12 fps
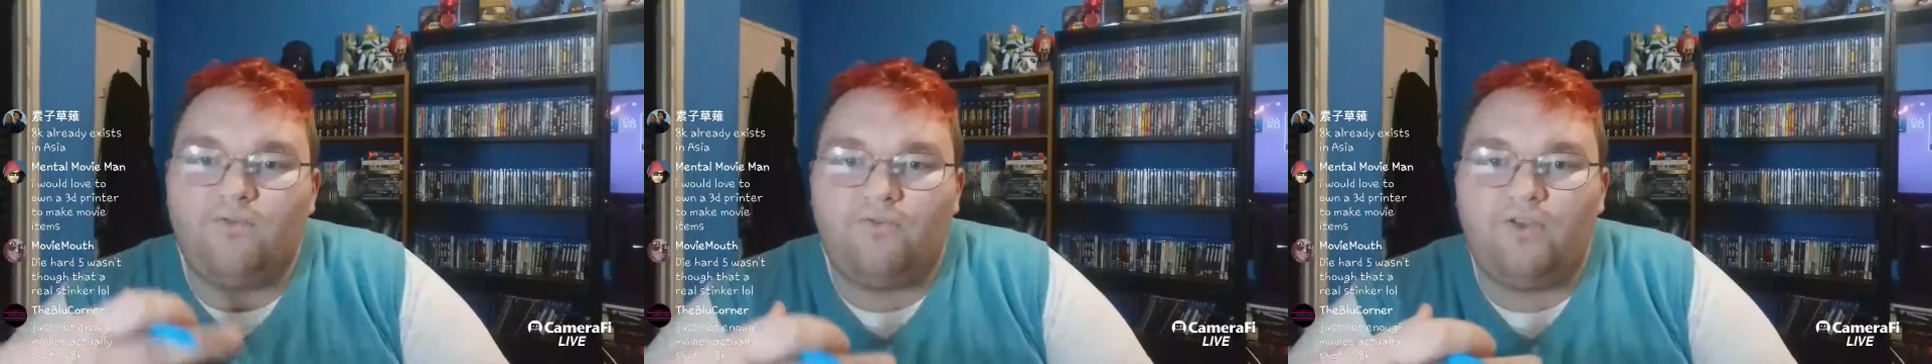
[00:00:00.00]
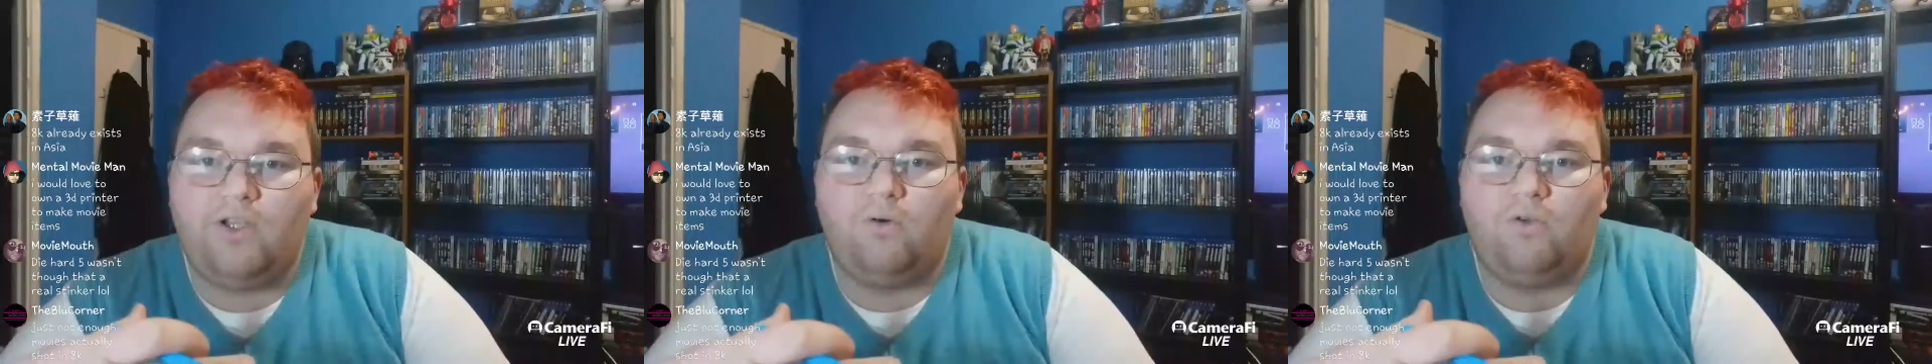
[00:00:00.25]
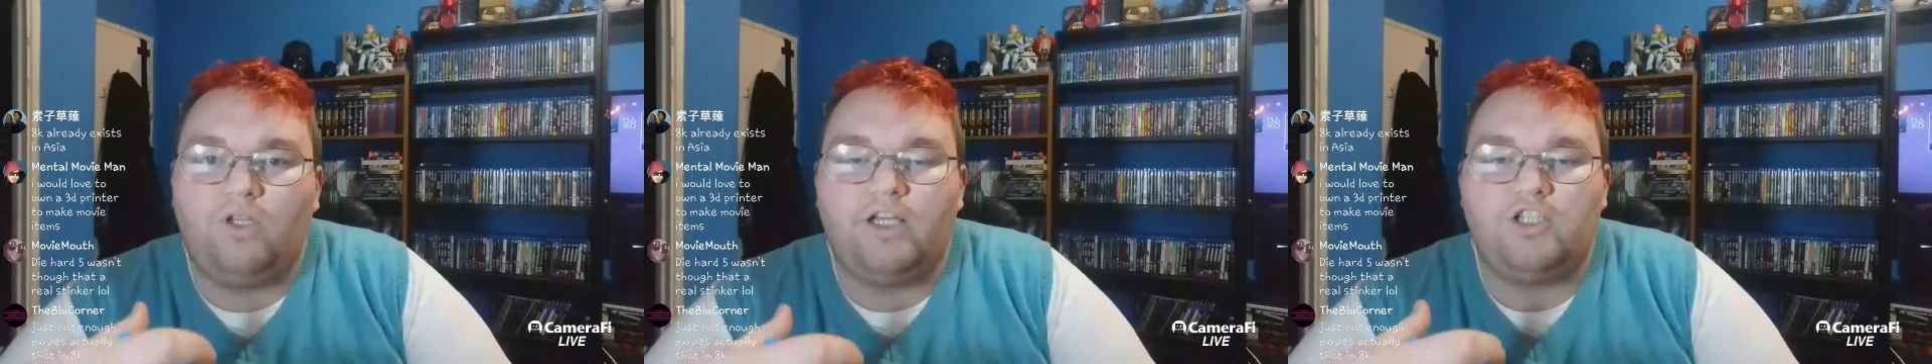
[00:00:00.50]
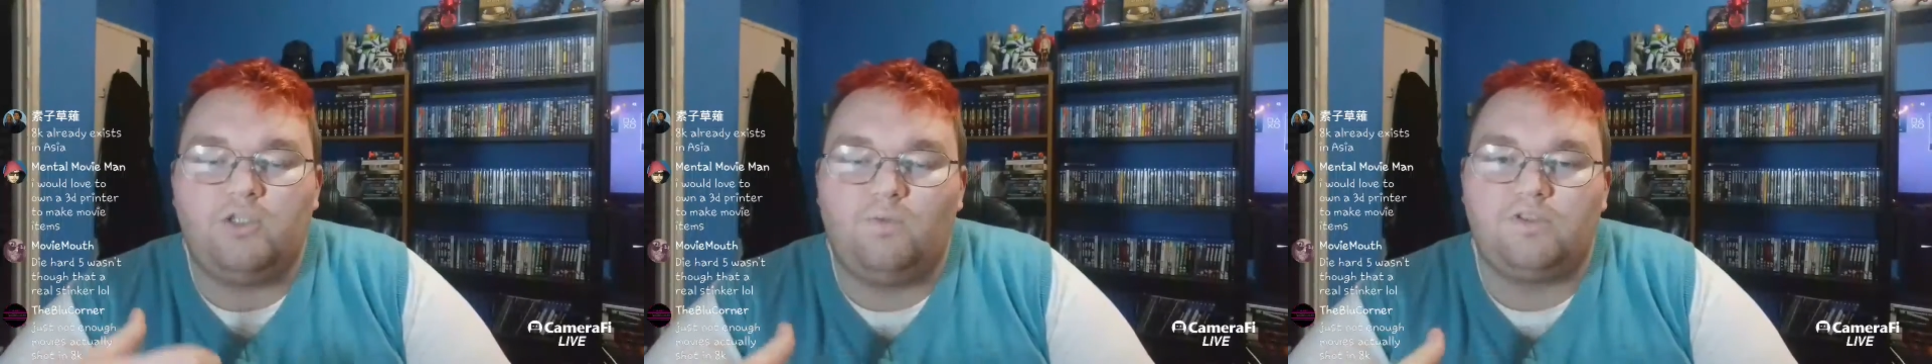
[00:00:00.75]
feel
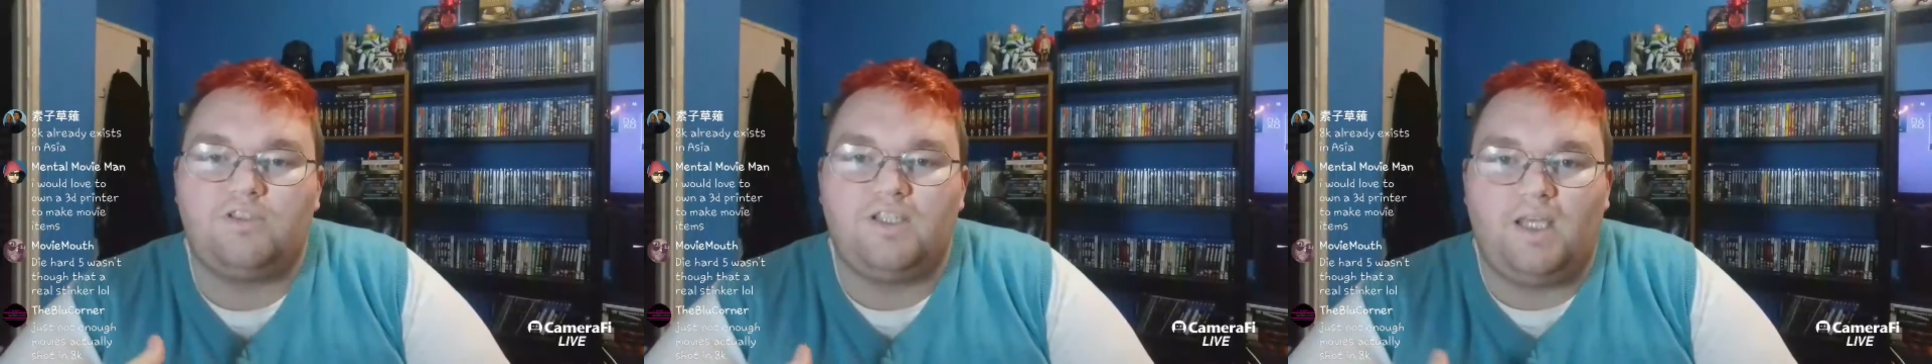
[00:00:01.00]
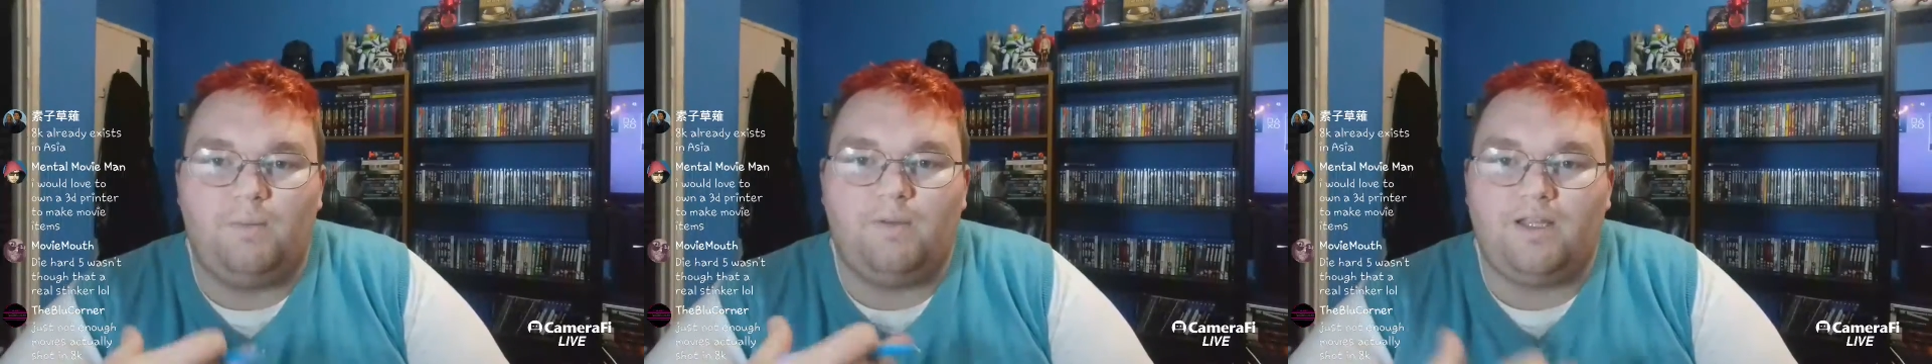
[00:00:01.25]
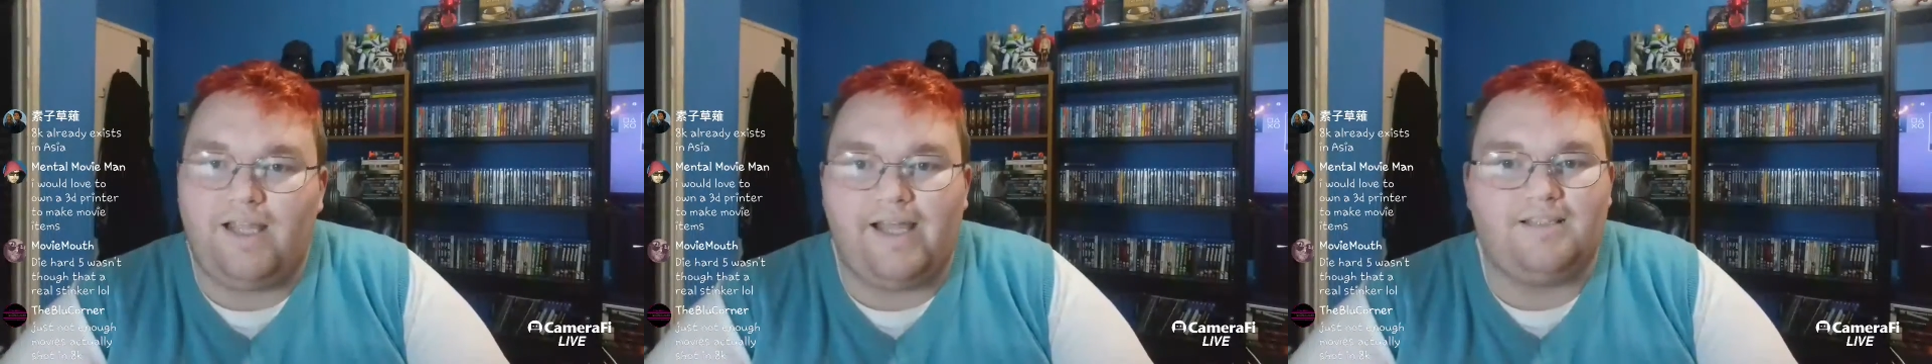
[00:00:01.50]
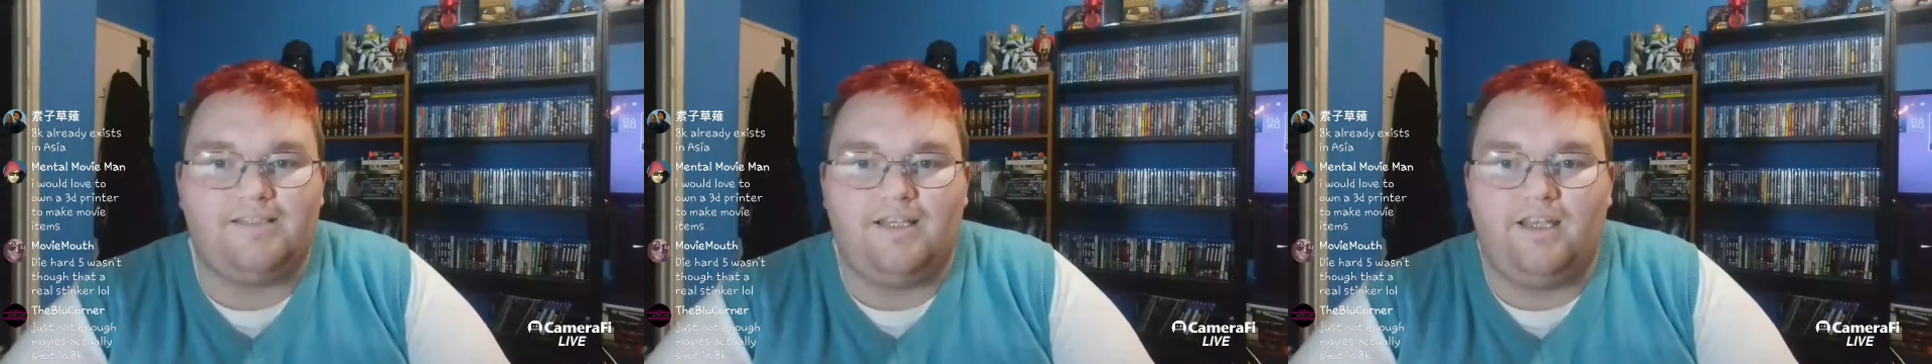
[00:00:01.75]
like she wants to keep
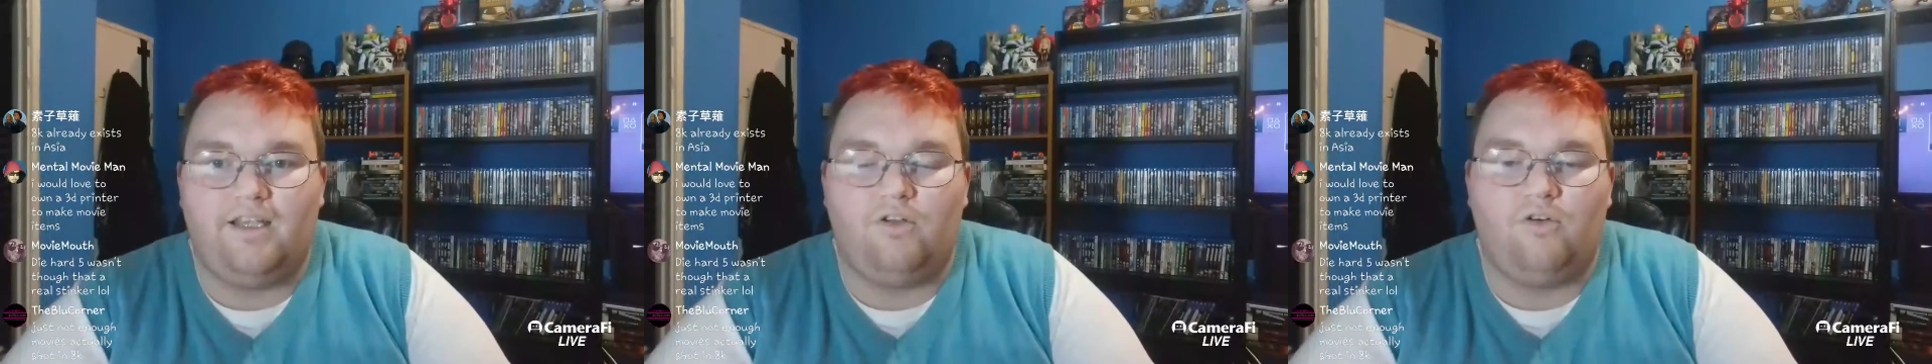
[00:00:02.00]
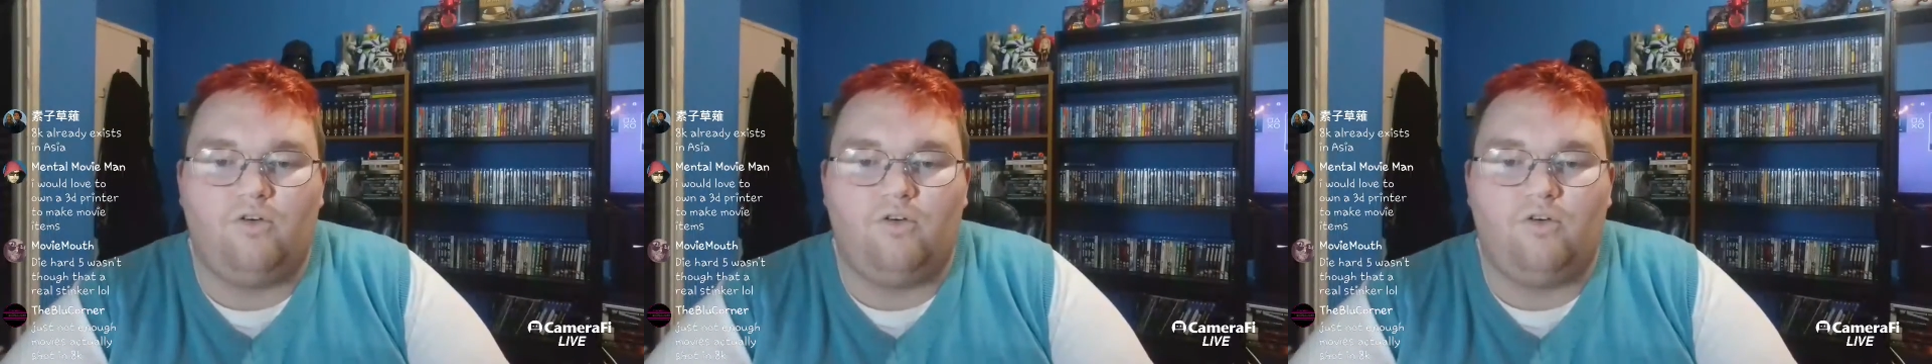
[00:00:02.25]
collecting,